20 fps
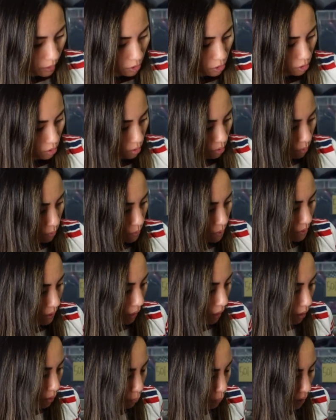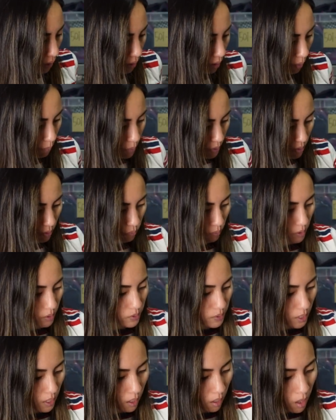actually goes down when it comes to
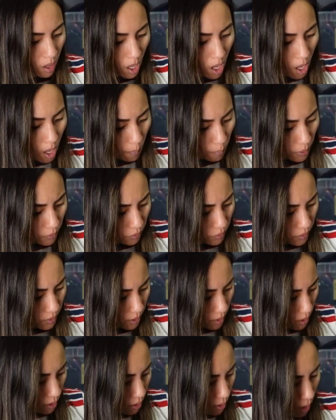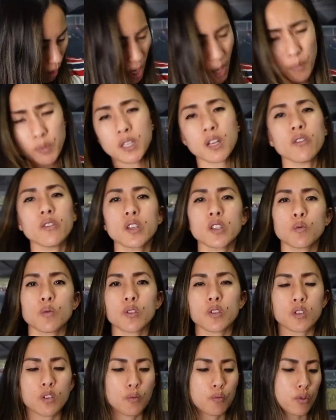resale. But the comps on this were
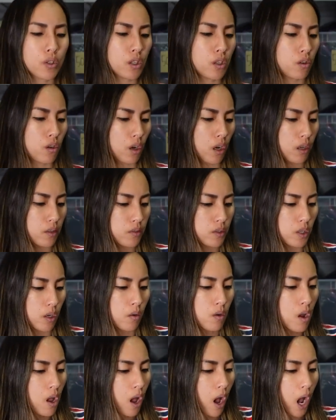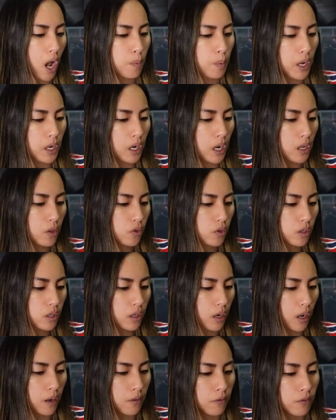still pretty good. So I paid
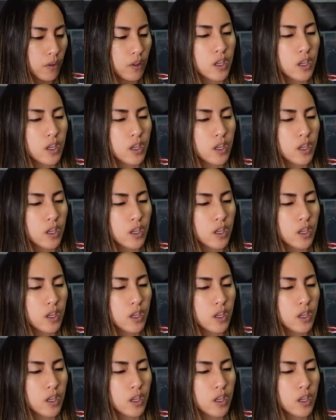$8.39 for